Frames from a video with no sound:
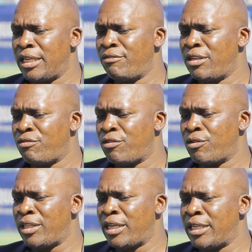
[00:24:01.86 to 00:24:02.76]
even
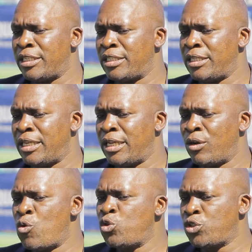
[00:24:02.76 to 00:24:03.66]
for the
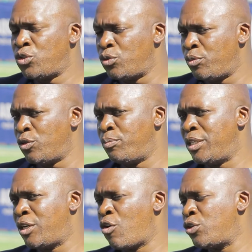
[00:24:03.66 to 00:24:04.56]
who should
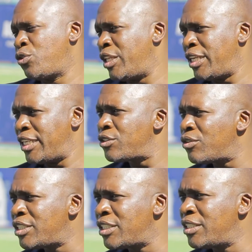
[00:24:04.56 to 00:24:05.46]
be called to the
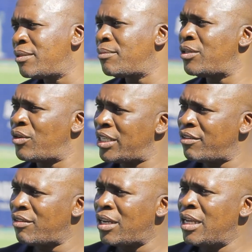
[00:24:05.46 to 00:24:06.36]
national team and
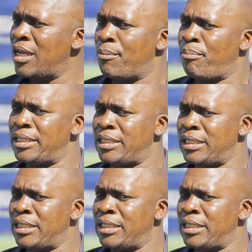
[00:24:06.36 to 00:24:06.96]
whatever. But